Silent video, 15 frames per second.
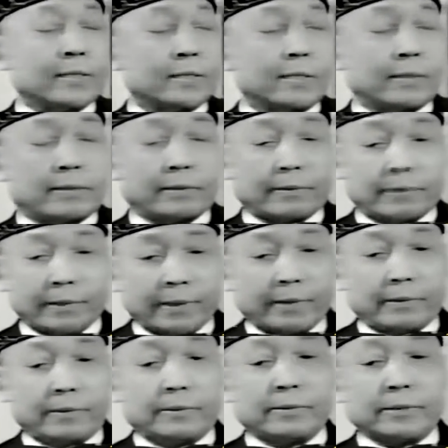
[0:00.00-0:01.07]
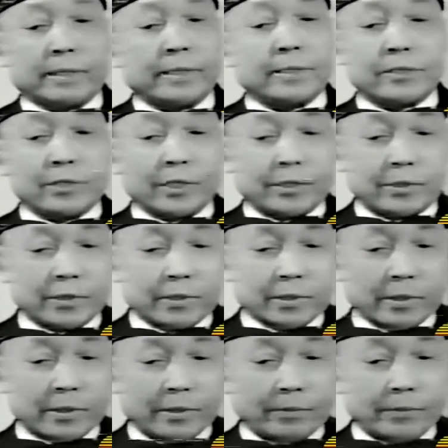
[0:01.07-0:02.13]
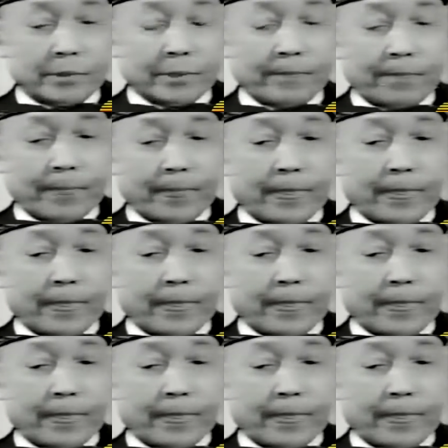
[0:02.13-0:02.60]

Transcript: us to think in such terms